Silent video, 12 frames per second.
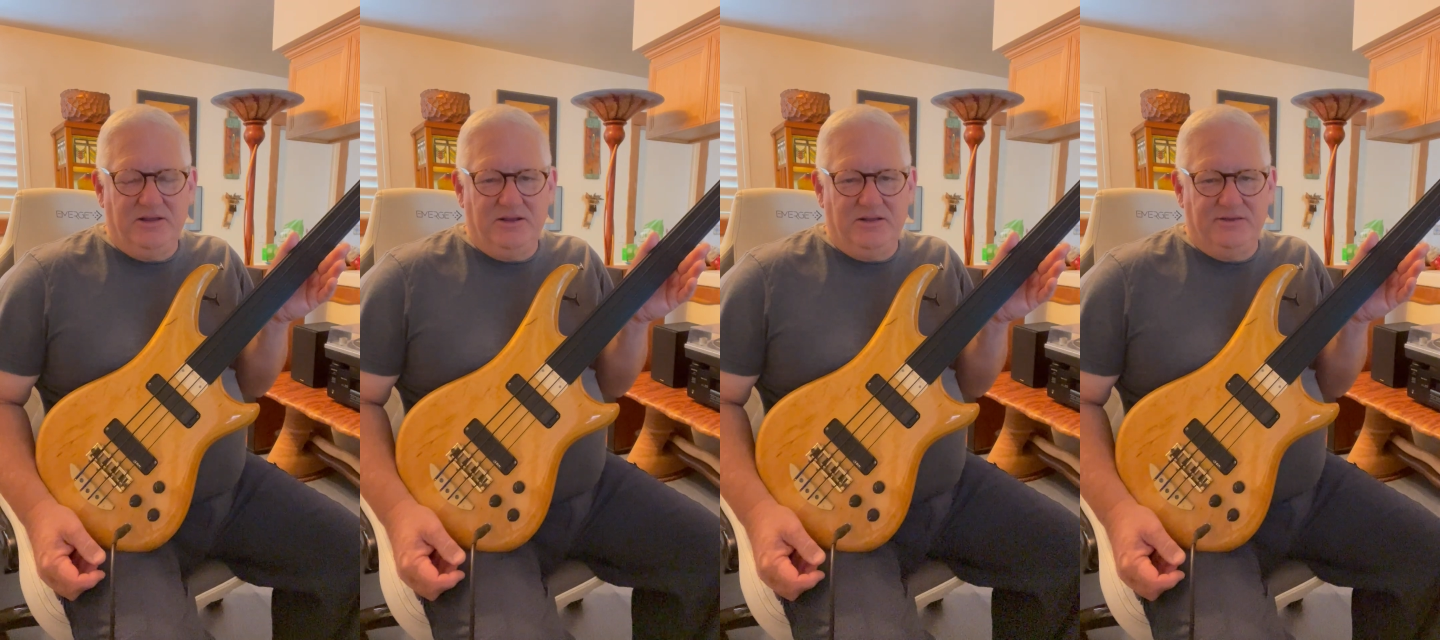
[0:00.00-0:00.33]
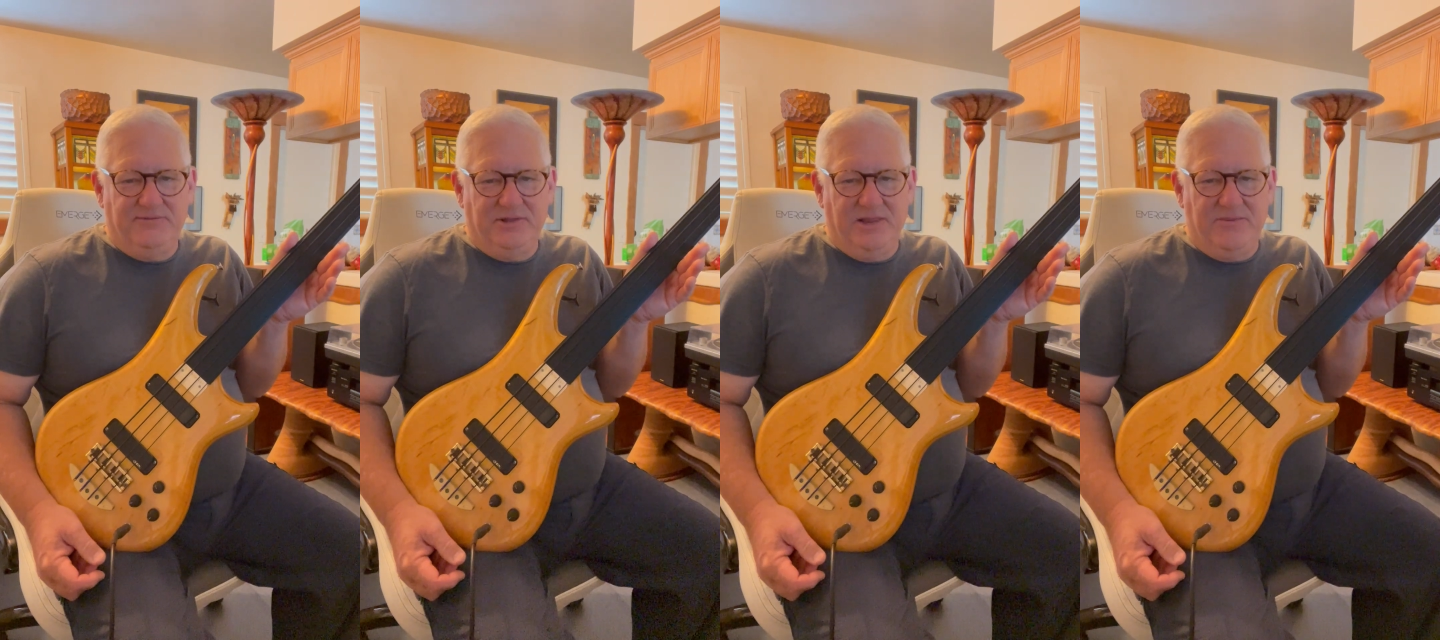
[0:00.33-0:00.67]
all
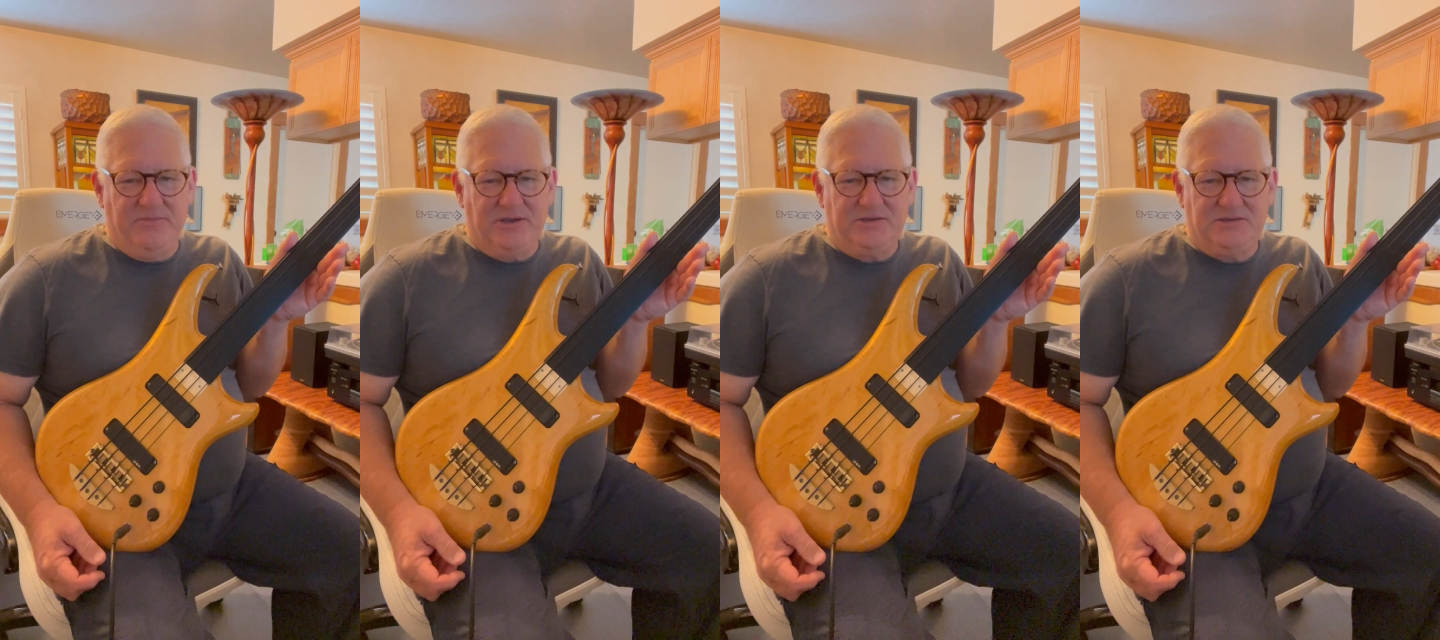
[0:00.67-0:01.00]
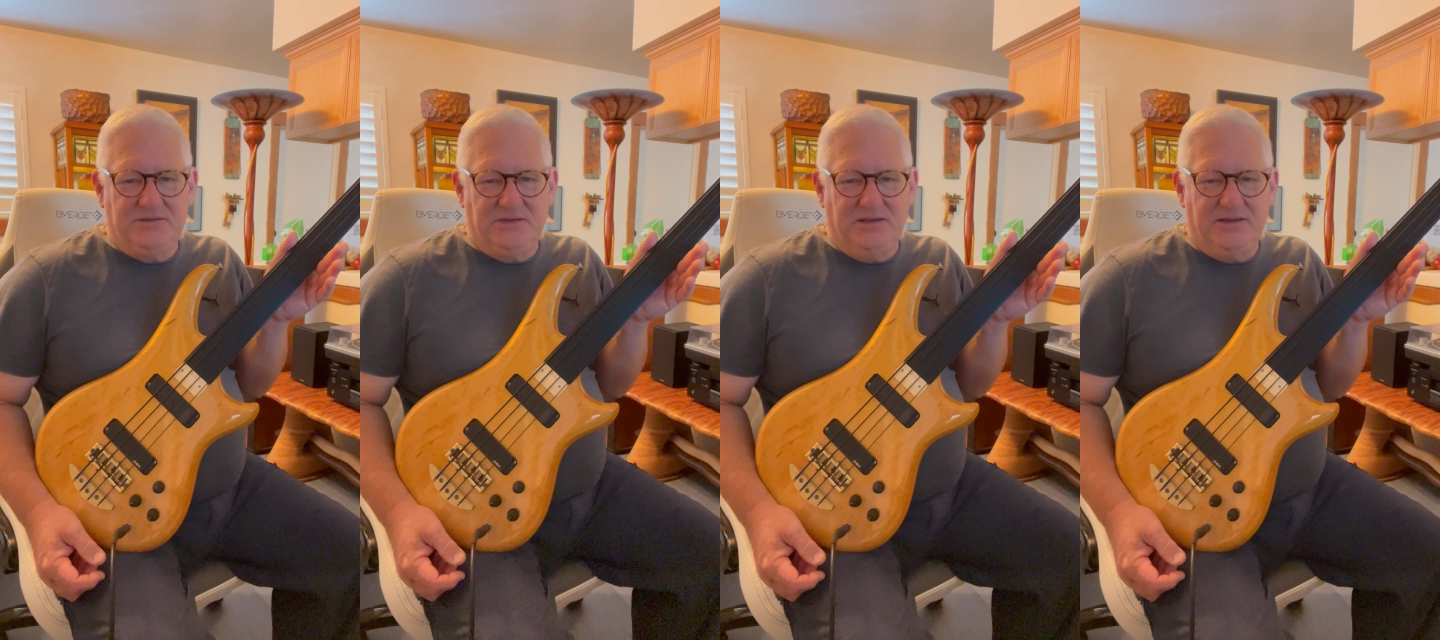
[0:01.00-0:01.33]
of
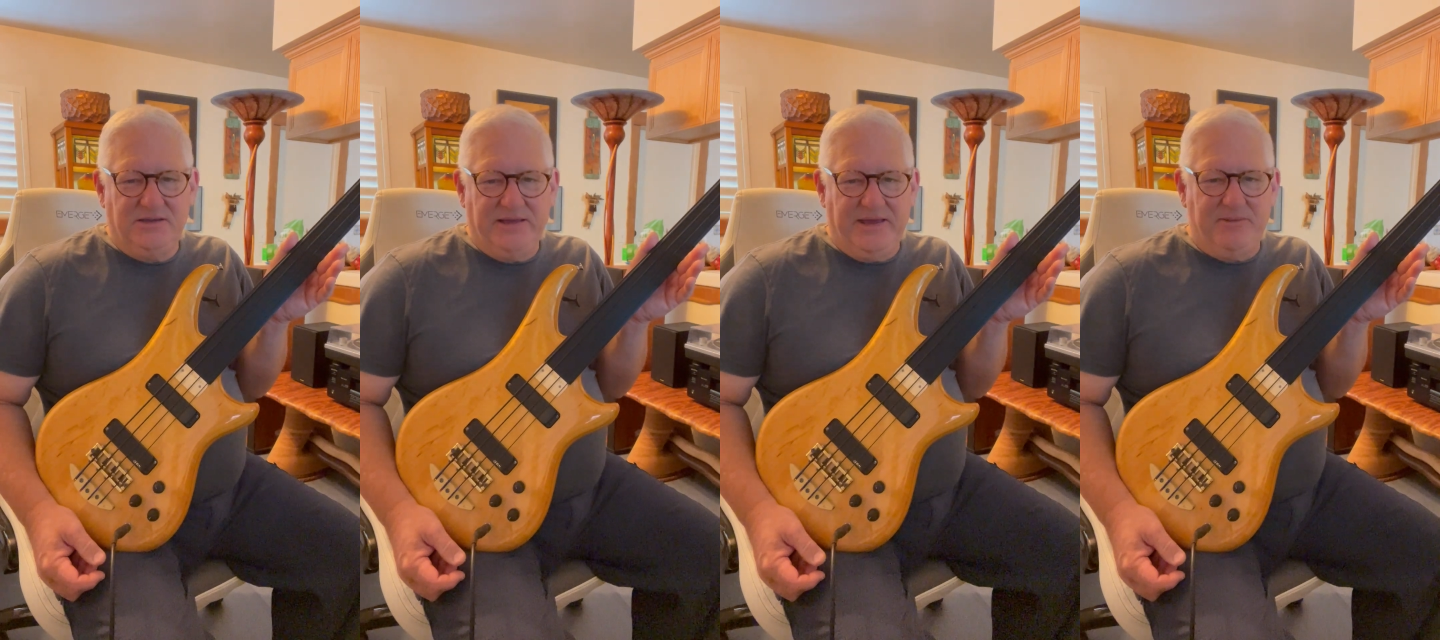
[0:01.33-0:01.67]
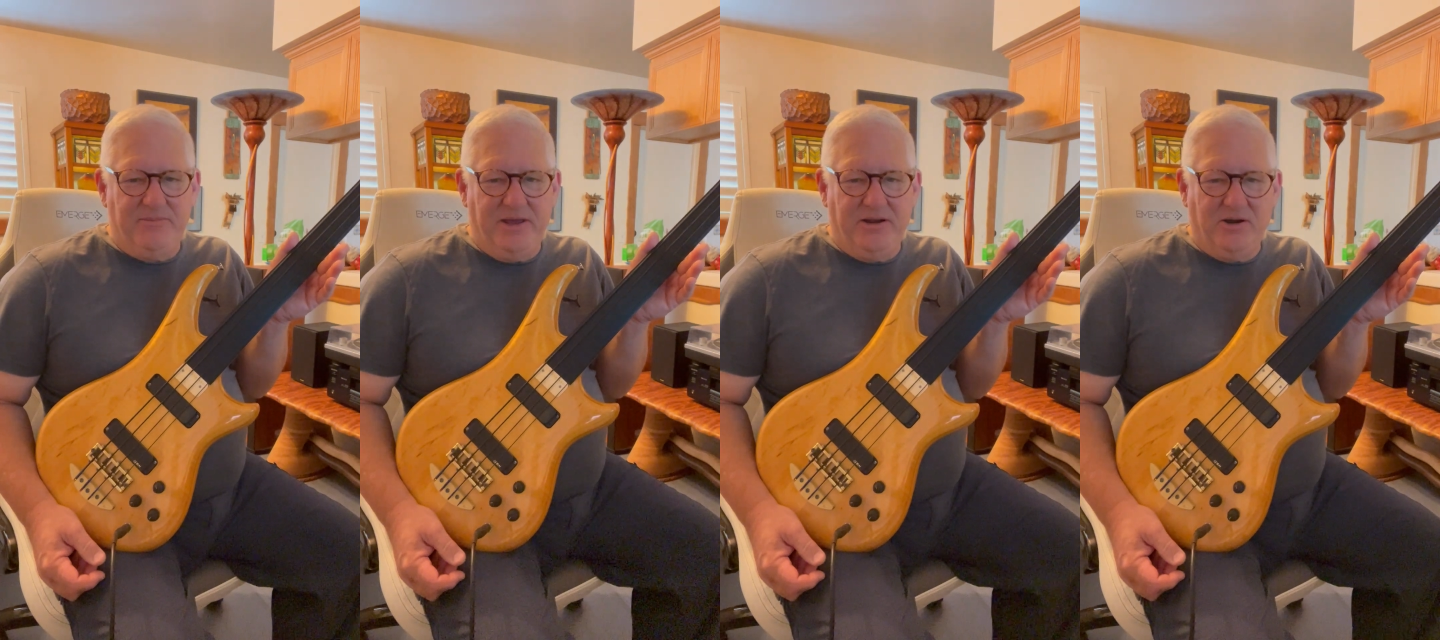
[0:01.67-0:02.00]
Alembic's
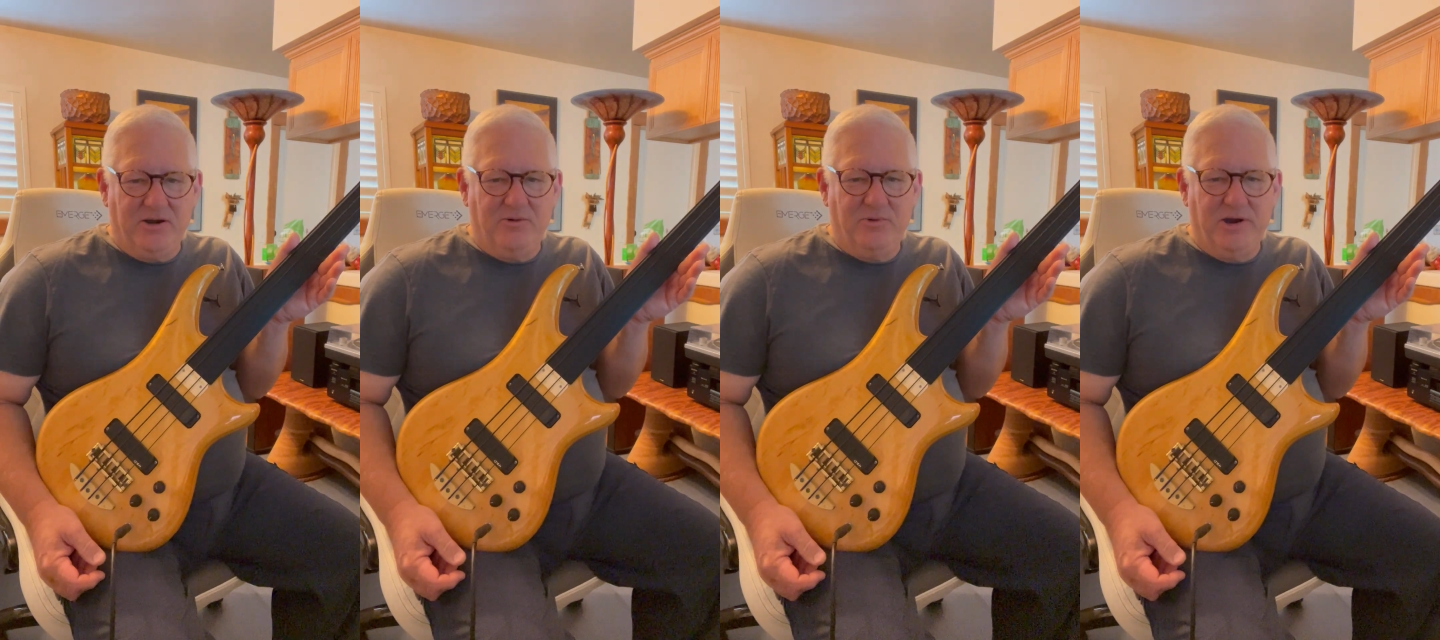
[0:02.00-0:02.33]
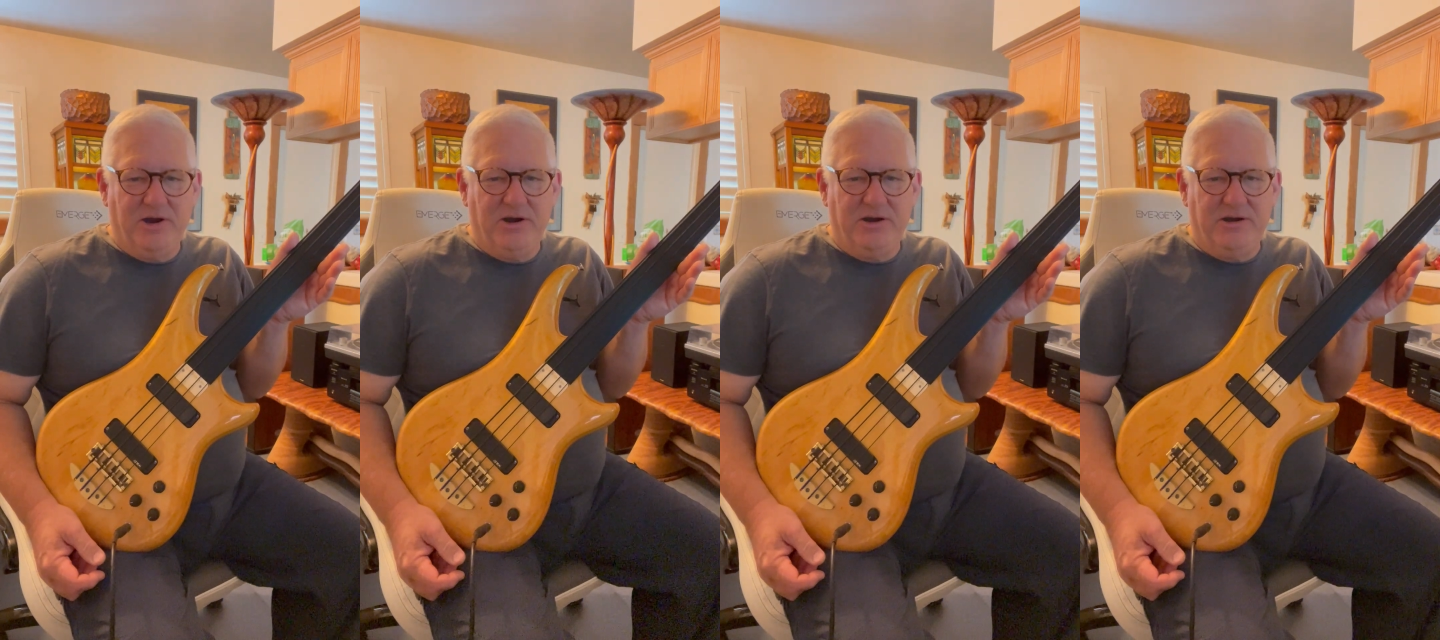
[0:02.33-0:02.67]
handmade
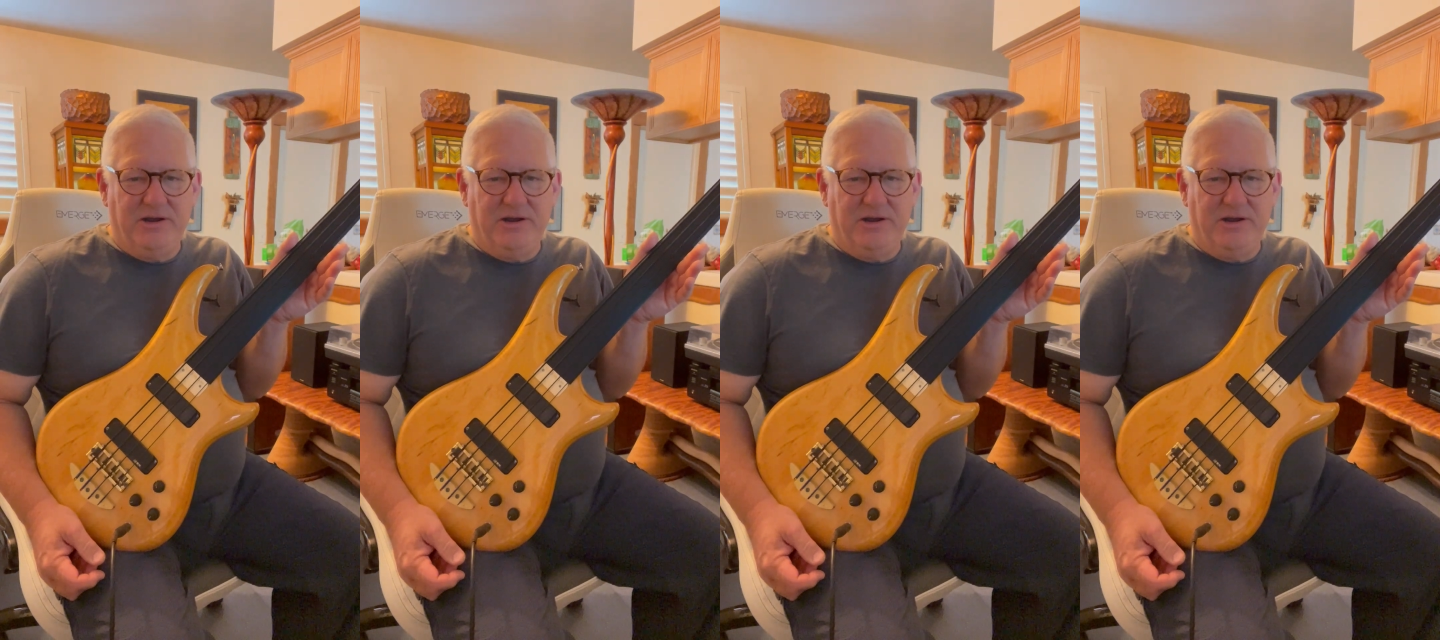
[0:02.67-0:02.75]
hardware